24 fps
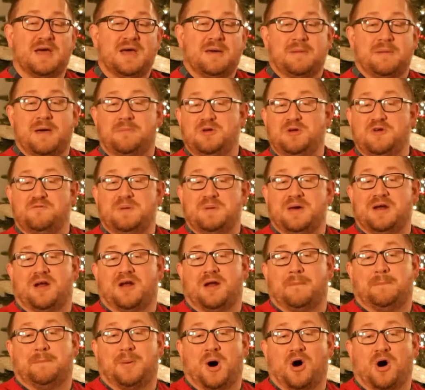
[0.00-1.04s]
Maybe you've been on a
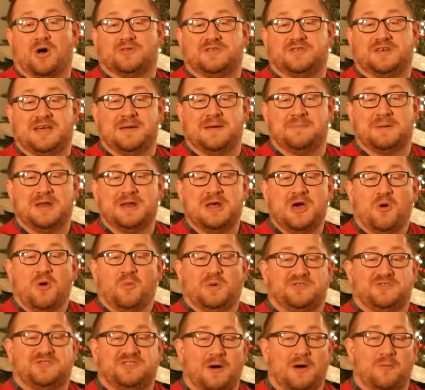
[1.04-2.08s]
ball team, and
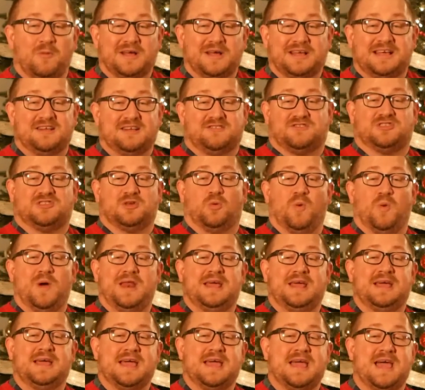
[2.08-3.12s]
when someone gets the
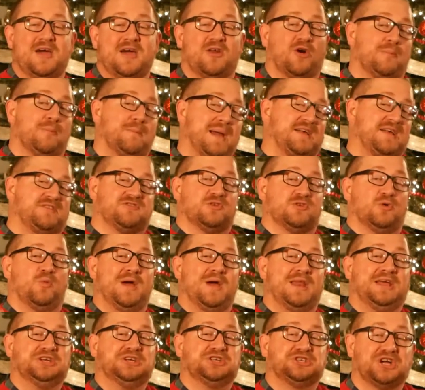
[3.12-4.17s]
winning hit or makes the
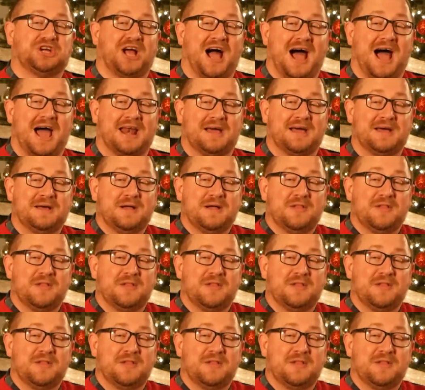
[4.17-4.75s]
winning shot,